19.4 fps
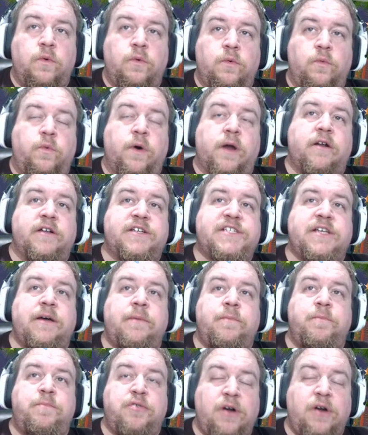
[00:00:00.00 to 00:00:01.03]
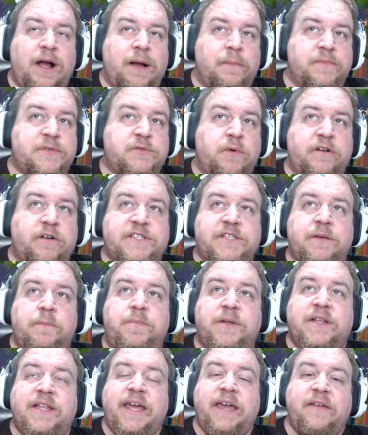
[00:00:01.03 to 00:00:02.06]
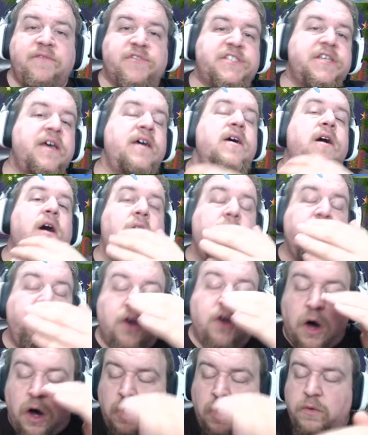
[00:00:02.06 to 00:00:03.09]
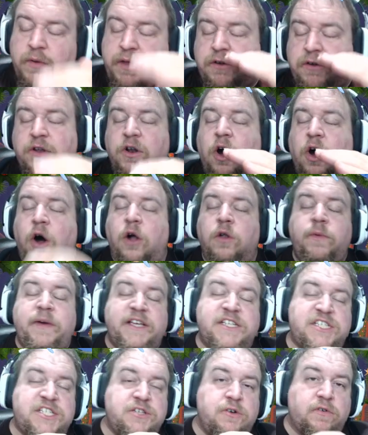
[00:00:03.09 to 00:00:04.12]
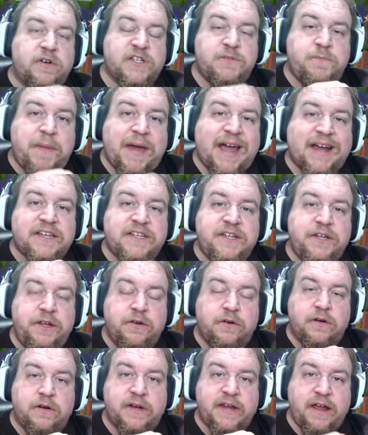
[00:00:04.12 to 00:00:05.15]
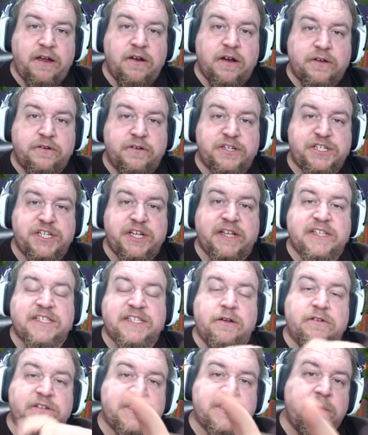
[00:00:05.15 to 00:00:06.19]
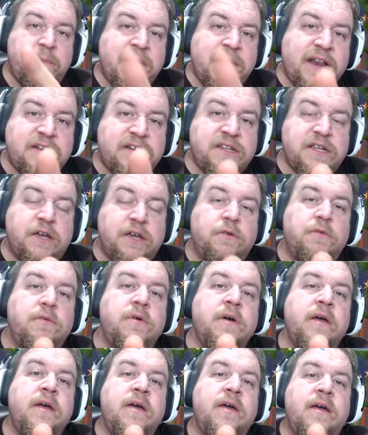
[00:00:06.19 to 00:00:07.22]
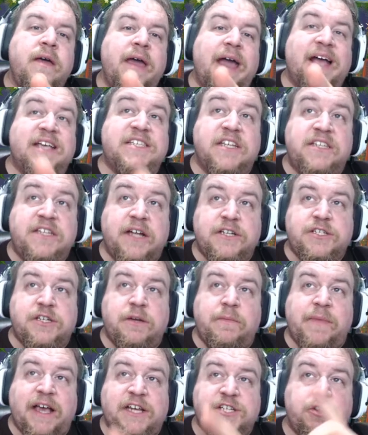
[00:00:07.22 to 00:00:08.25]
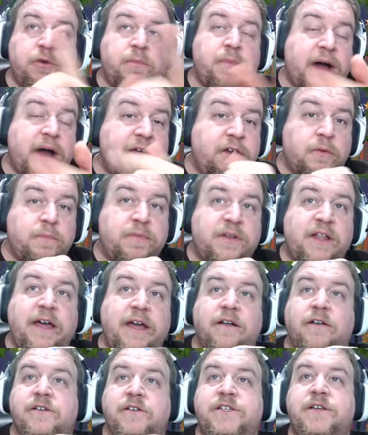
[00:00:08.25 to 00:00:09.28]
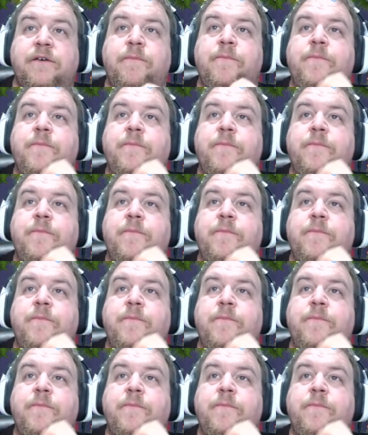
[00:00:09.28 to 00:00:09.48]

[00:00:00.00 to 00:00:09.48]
What are some prompts? What are some beliefs? You can always source back to your character sheets that are submitted to you as a dungeon master by your players.